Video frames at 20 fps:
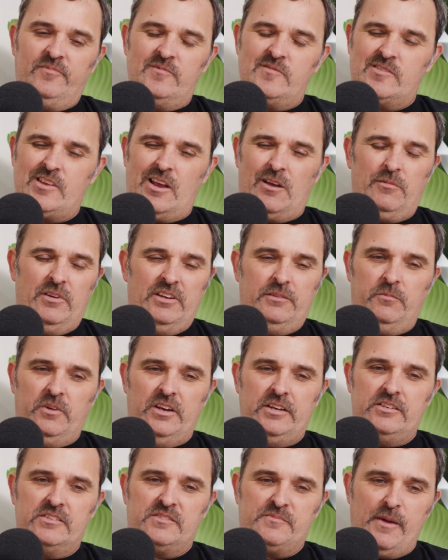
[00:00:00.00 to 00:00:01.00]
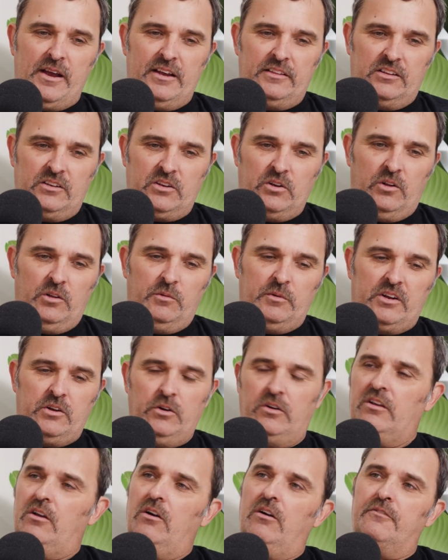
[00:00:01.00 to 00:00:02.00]
So we just made the call. We
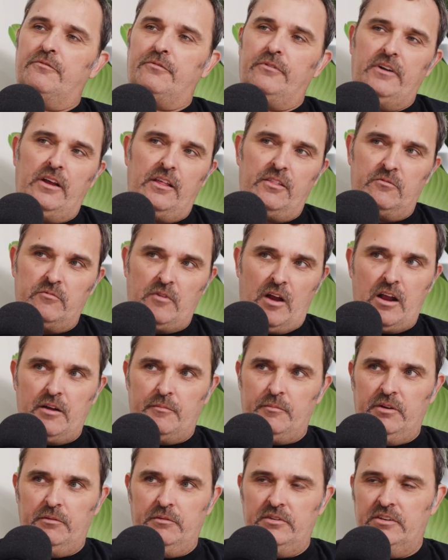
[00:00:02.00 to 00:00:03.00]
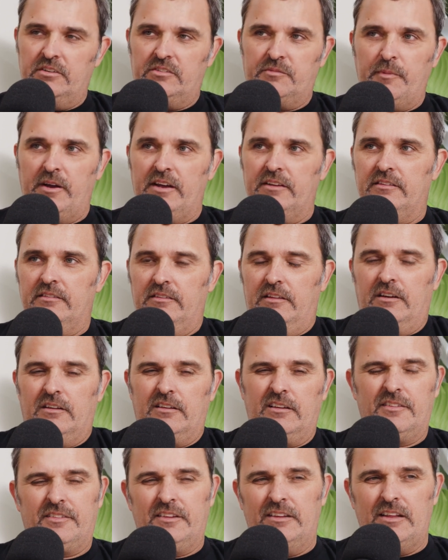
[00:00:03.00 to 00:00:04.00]
could have gone for another run, but we just made, I
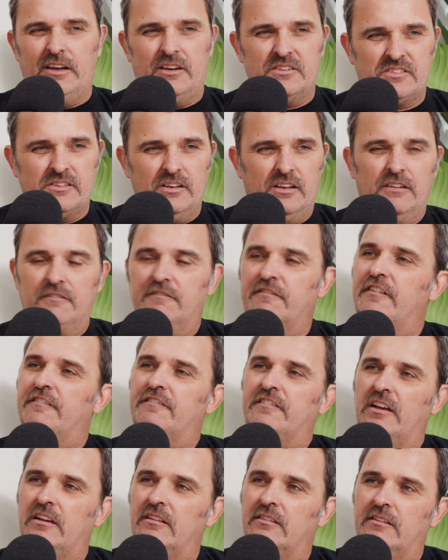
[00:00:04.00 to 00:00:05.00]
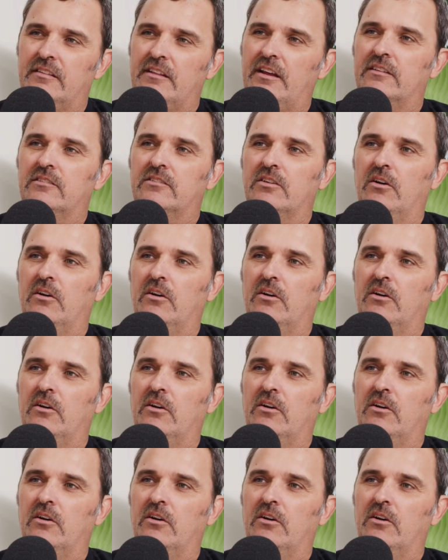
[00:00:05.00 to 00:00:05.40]
think they were sitting in 15th at that